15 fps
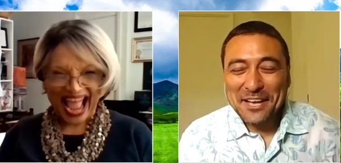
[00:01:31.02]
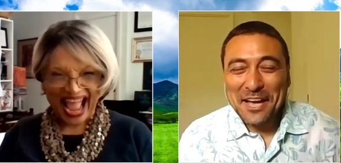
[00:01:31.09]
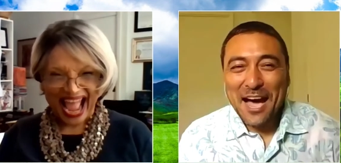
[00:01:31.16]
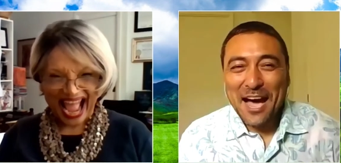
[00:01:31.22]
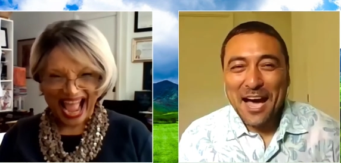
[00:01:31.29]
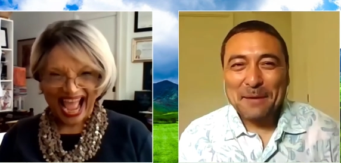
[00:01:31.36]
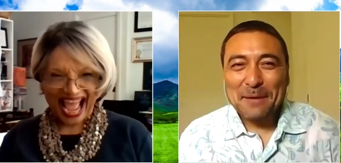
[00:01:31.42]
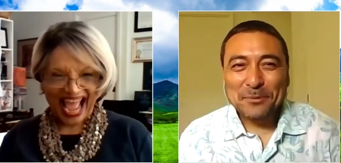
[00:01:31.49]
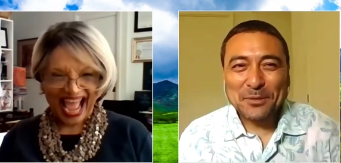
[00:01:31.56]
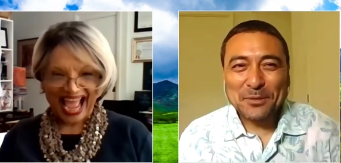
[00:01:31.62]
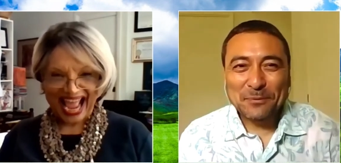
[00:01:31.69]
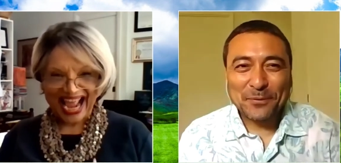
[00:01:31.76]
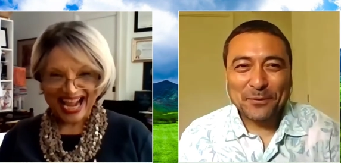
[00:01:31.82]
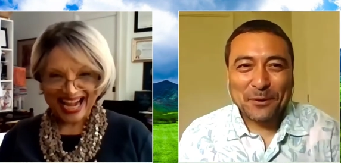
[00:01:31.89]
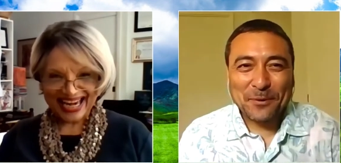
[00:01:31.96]
Speaker 1: I'm too
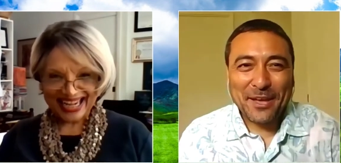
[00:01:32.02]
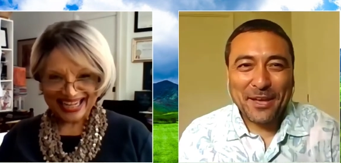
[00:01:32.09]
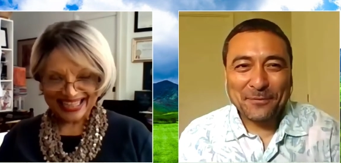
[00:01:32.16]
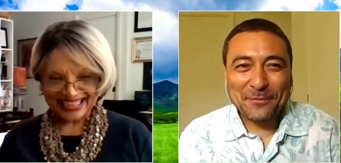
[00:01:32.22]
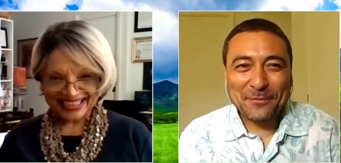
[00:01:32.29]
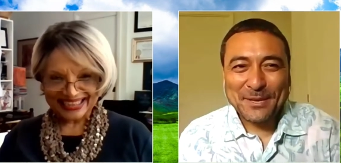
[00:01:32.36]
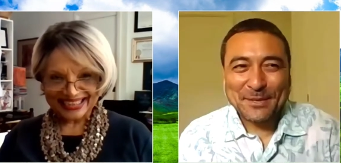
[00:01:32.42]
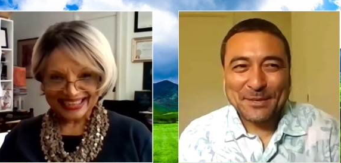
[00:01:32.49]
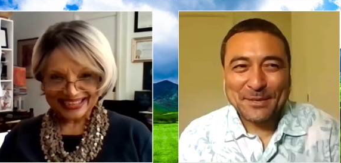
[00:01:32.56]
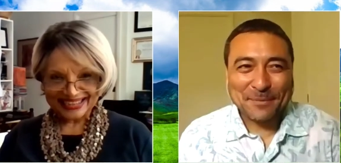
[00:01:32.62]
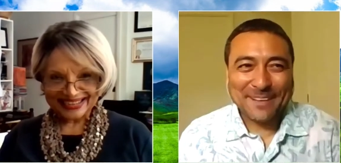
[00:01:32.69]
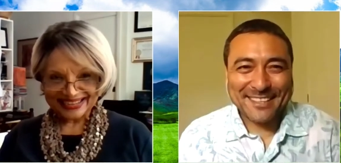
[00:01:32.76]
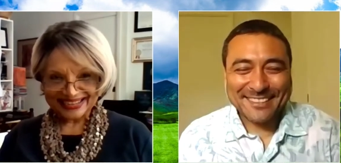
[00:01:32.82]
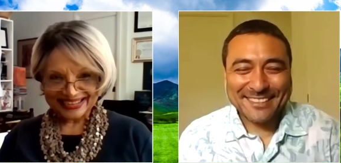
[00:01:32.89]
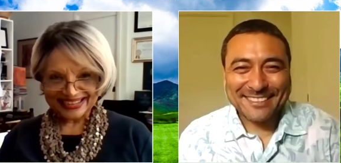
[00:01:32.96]
far away for you to
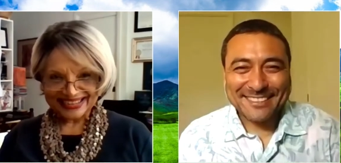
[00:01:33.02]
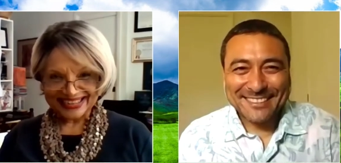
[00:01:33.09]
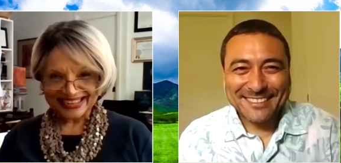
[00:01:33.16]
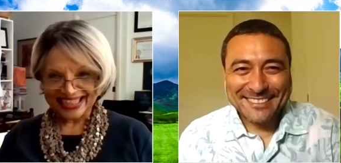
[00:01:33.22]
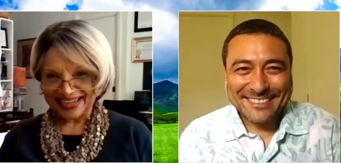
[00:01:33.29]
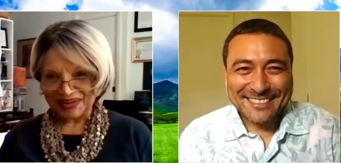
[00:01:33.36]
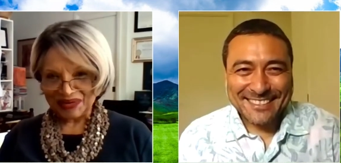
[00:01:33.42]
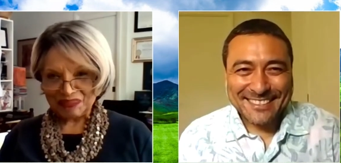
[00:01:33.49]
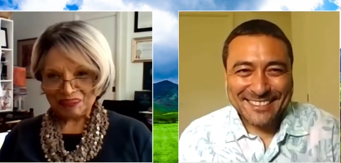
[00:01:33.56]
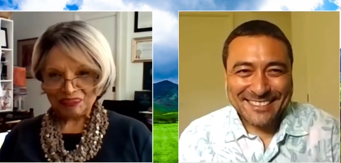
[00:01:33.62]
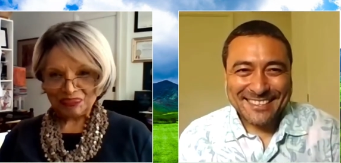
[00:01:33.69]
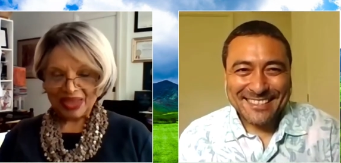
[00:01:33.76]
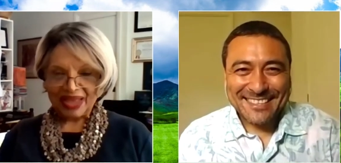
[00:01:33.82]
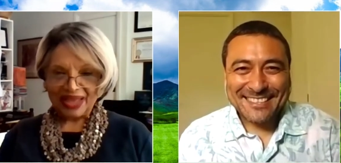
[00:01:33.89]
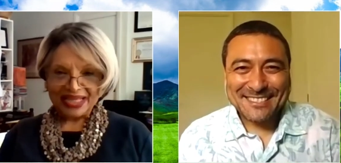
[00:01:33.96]
bite. Yeah.
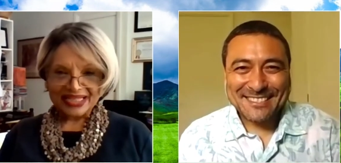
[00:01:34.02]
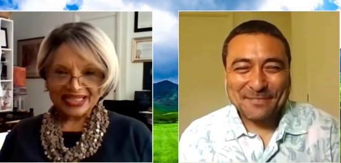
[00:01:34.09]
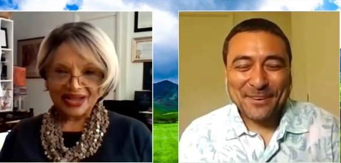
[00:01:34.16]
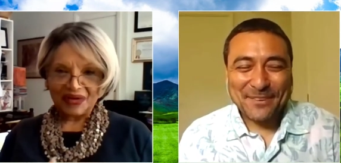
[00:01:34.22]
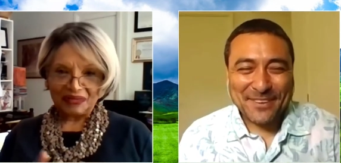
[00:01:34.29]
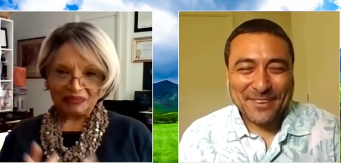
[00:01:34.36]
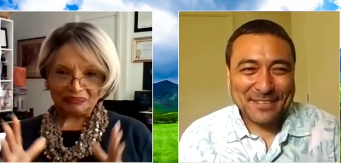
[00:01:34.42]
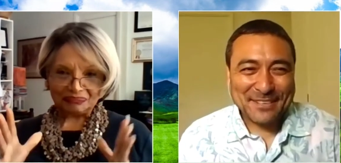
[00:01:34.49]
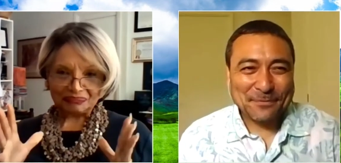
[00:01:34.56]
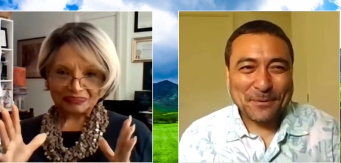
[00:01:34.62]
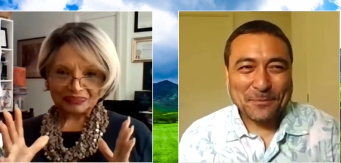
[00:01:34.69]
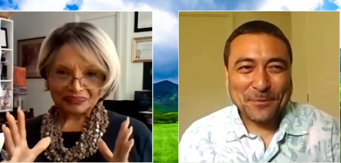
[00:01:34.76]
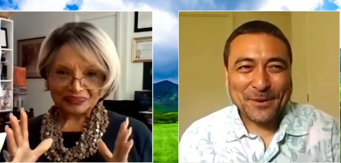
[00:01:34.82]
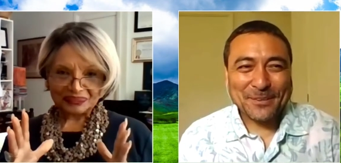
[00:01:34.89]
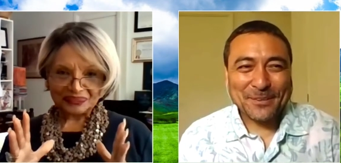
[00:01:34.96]
It's
Speaker 2: a very
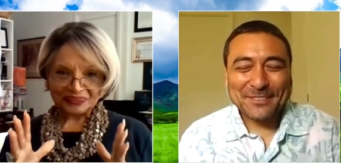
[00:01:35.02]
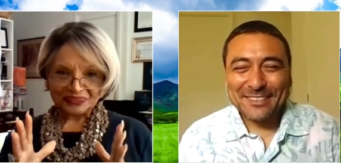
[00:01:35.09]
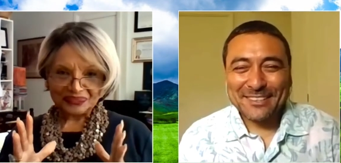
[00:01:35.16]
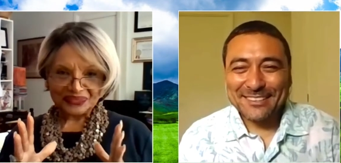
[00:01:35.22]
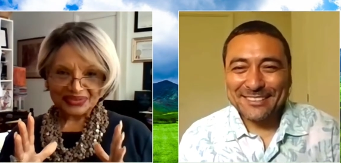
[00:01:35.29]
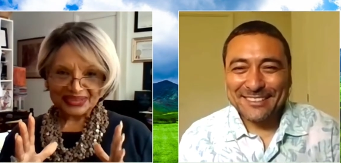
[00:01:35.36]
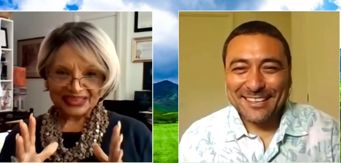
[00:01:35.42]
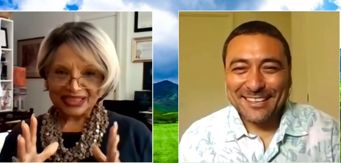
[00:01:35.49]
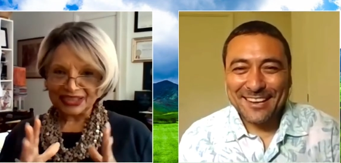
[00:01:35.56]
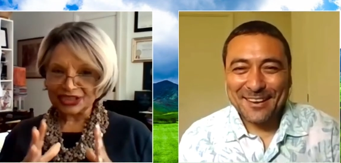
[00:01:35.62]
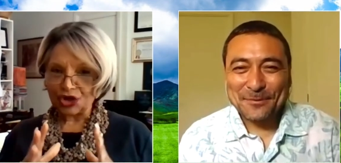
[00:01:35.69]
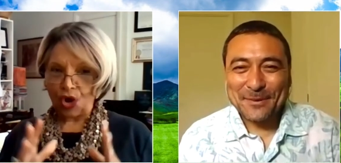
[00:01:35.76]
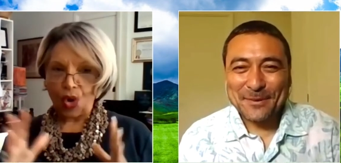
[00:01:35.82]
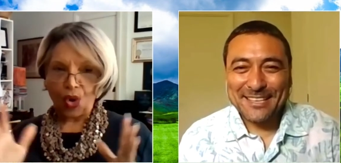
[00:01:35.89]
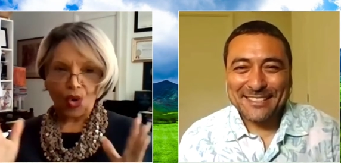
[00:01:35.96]
different world on how
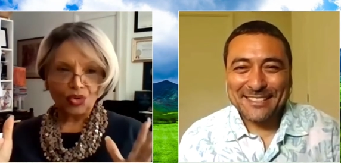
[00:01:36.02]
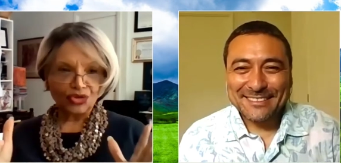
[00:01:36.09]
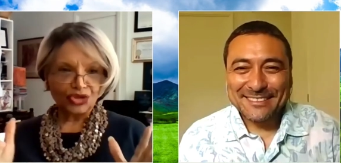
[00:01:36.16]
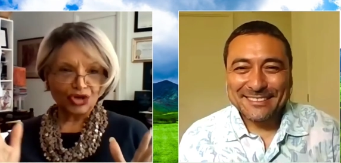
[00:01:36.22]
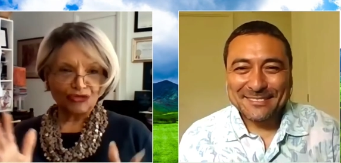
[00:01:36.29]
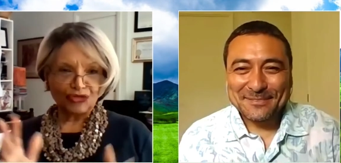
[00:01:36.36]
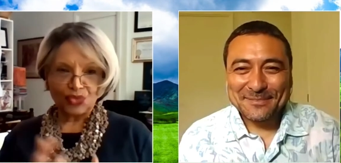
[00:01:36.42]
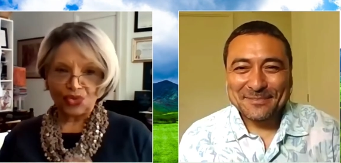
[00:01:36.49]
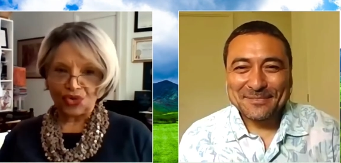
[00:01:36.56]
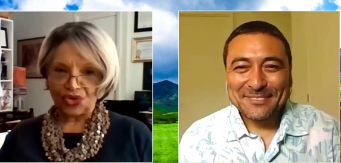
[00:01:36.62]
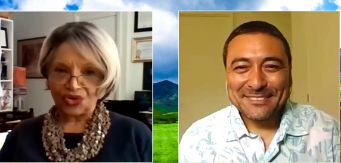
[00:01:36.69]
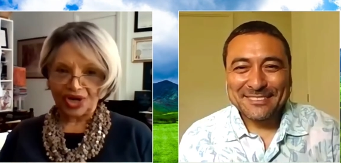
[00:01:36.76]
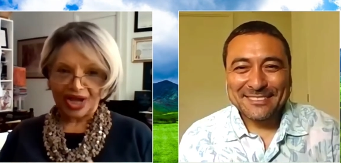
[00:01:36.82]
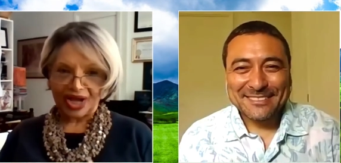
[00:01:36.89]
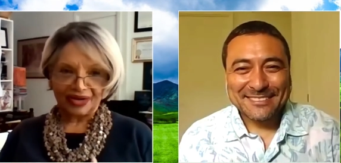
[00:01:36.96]
it's a whole different
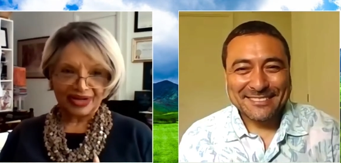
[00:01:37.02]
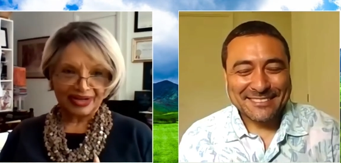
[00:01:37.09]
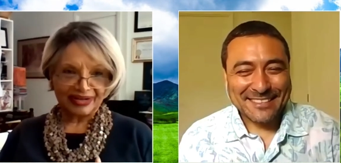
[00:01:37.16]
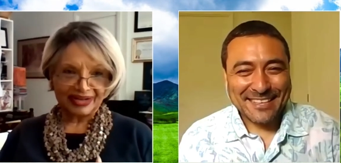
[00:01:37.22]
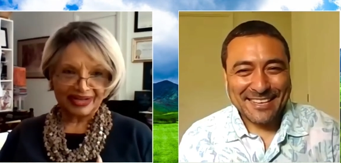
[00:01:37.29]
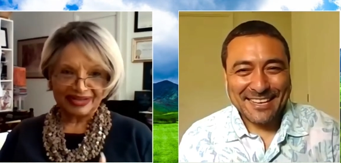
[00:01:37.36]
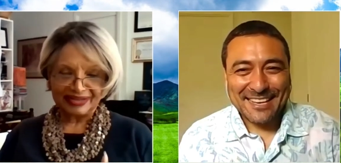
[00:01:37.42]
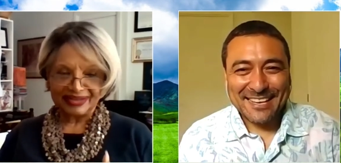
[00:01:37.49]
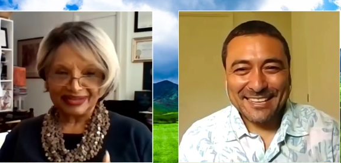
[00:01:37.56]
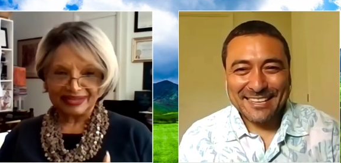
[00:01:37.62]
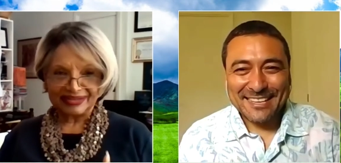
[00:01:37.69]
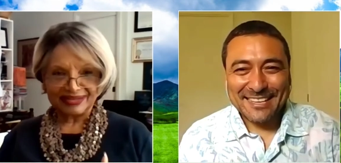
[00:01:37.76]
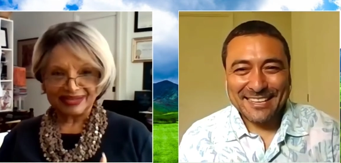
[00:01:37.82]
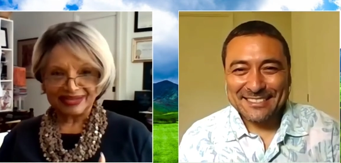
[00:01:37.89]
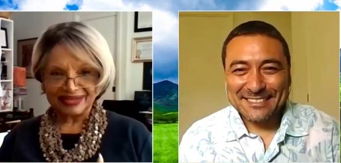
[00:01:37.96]
world out
Speaker 1: here.
Speaker 2: Yes. Isn't
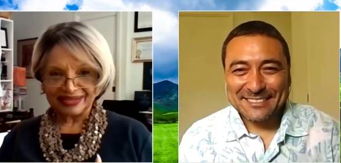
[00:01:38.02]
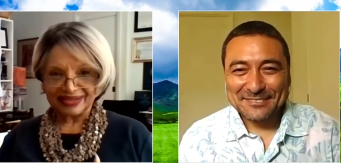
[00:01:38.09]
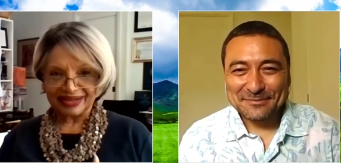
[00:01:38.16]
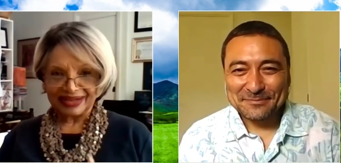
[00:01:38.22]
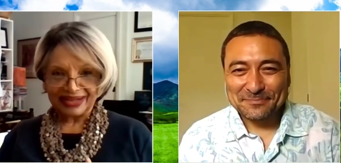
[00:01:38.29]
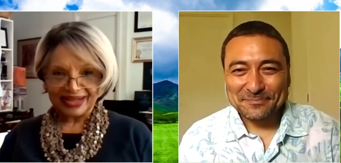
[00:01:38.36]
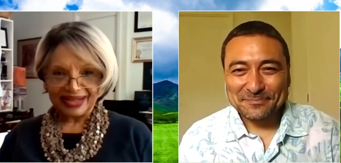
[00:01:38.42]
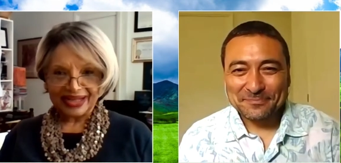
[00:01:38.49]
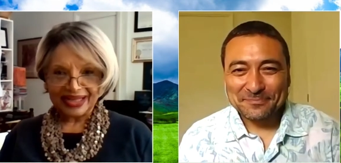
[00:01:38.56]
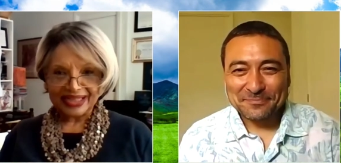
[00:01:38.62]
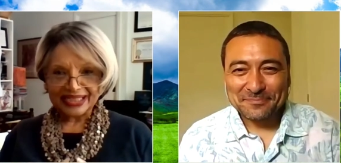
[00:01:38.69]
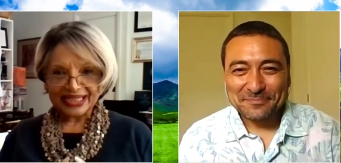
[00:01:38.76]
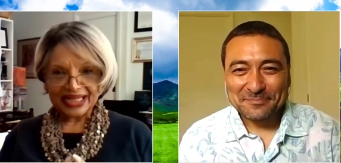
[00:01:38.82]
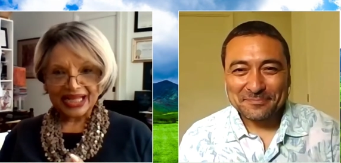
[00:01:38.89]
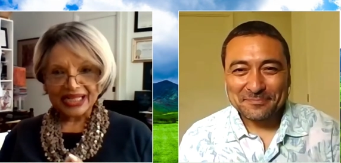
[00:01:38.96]
it?
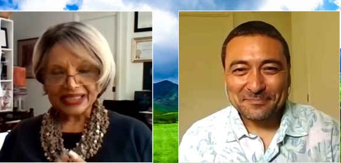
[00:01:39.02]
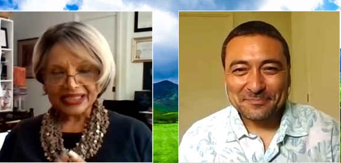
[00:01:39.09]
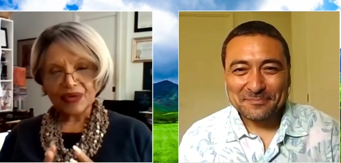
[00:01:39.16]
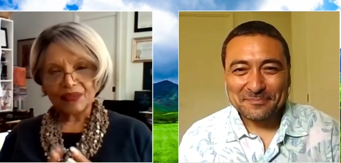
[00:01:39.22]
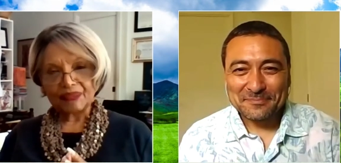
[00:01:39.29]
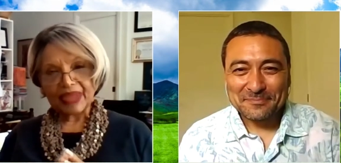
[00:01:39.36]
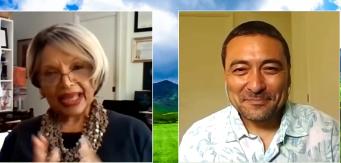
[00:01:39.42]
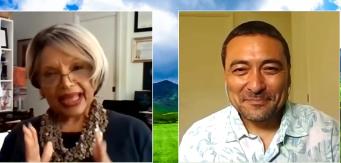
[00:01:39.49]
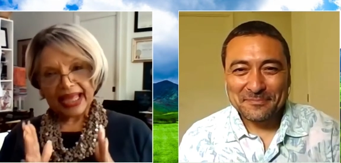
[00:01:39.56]
So